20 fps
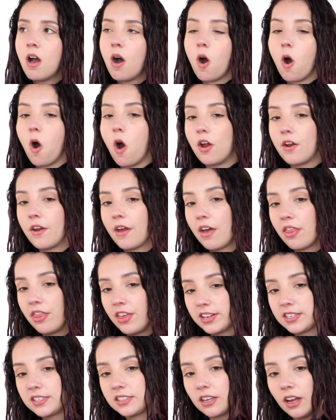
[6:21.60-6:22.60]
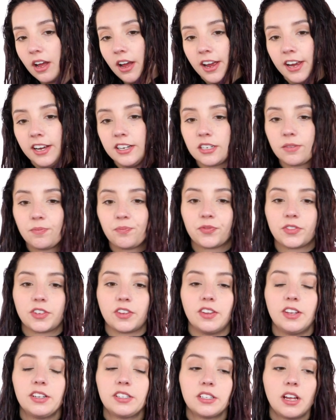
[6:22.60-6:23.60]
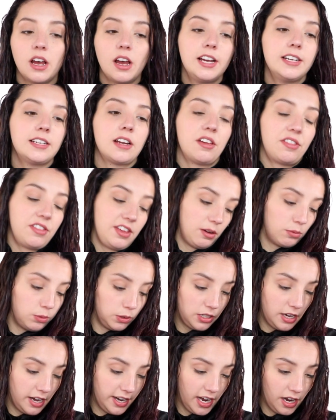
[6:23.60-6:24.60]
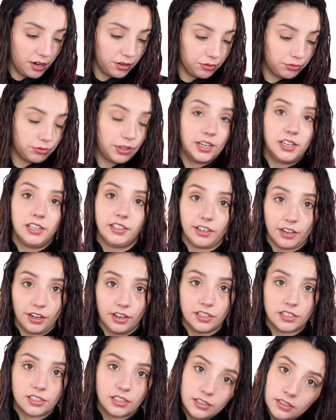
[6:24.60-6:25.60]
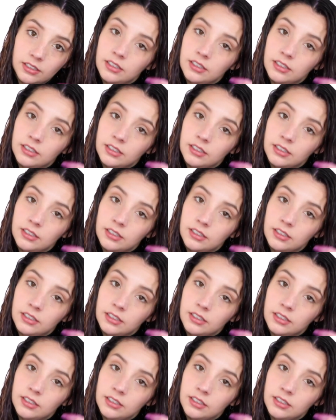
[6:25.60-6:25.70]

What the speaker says: on this side. So this side I think will turn out really good